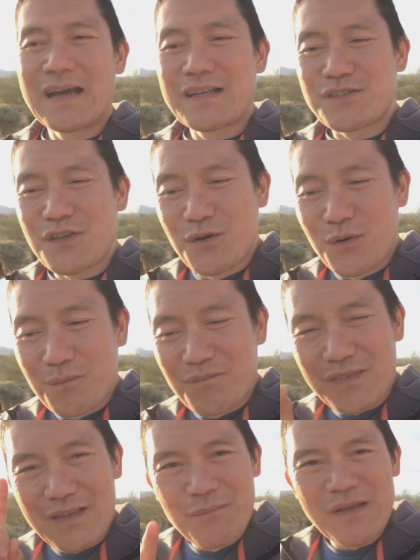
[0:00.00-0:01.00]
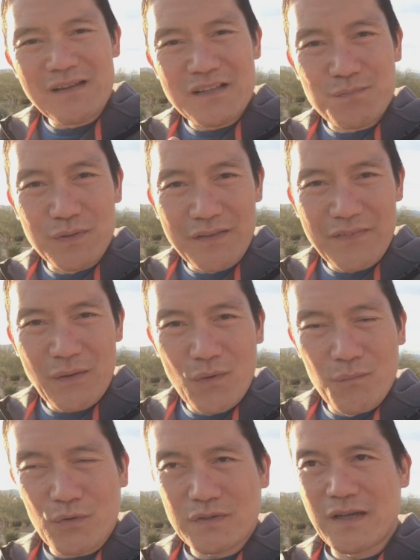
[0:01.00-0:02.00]
So let me explain that
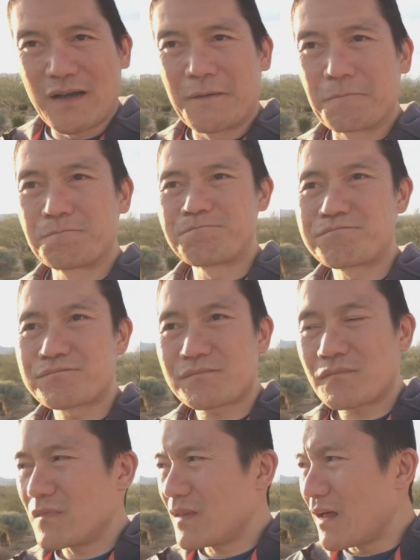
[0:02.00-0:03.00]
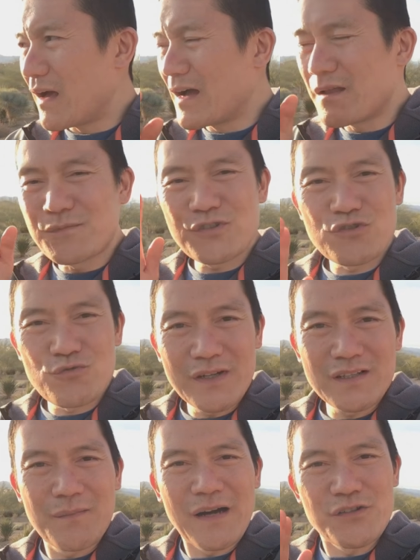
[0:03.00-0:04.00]
one more time. I am
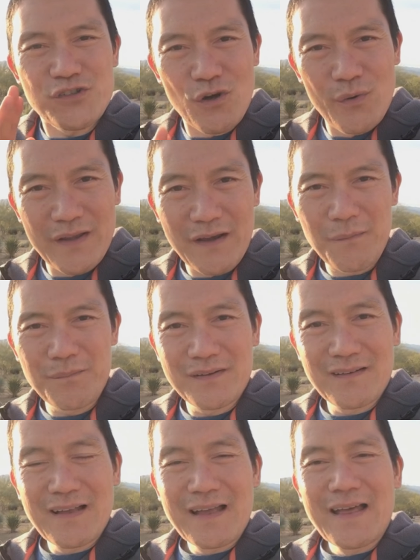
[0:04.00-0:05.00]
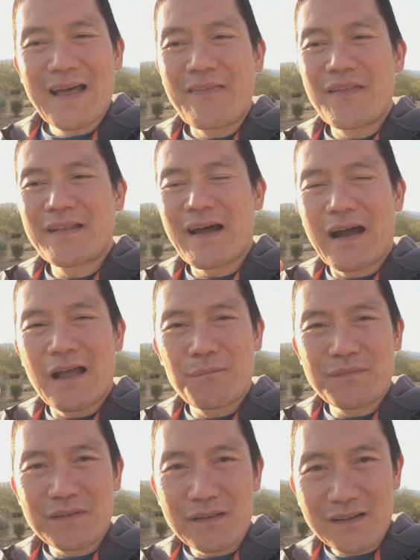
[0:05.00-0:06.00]
strict about showing up, and then I
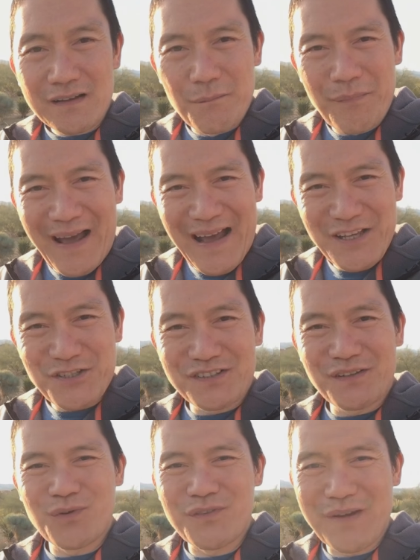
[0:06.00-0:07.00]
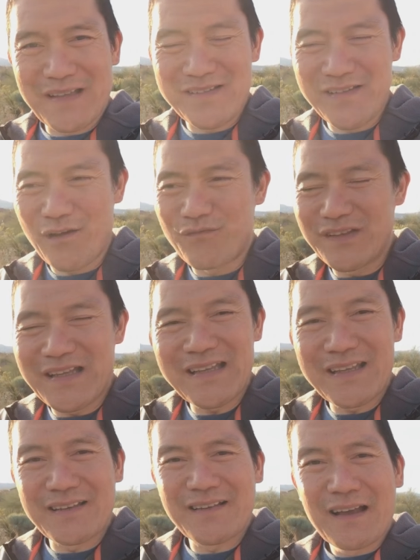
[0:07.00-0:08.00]
am compassionate with myself,
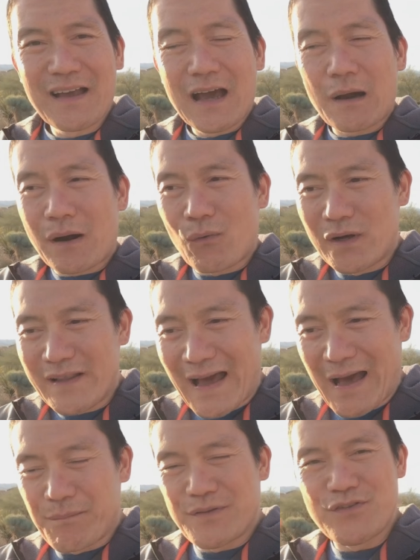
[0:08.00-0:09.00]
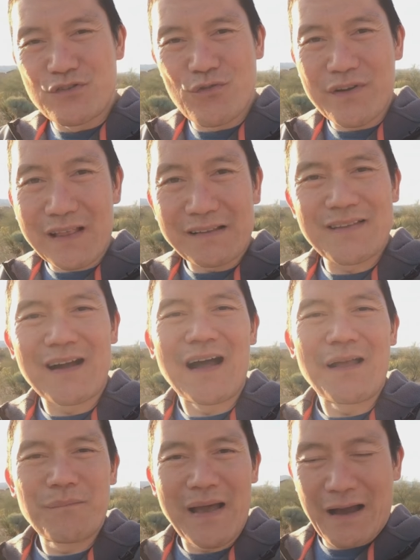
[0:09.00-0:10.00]
lenient about what happens during that
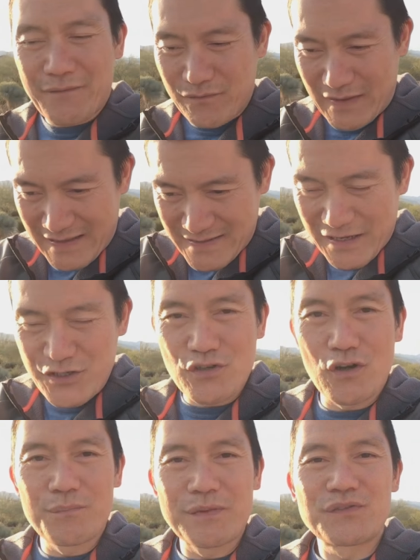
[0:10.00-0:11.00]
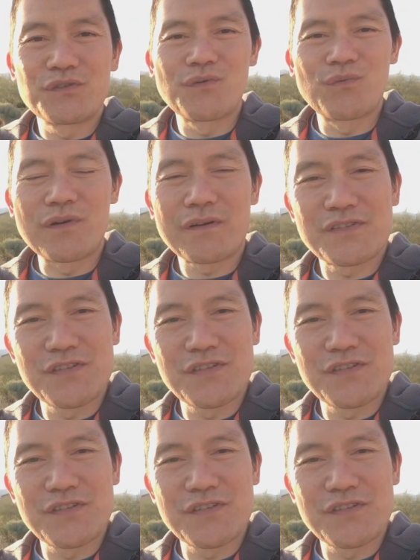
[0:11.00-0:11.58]
time as I show up and do the work.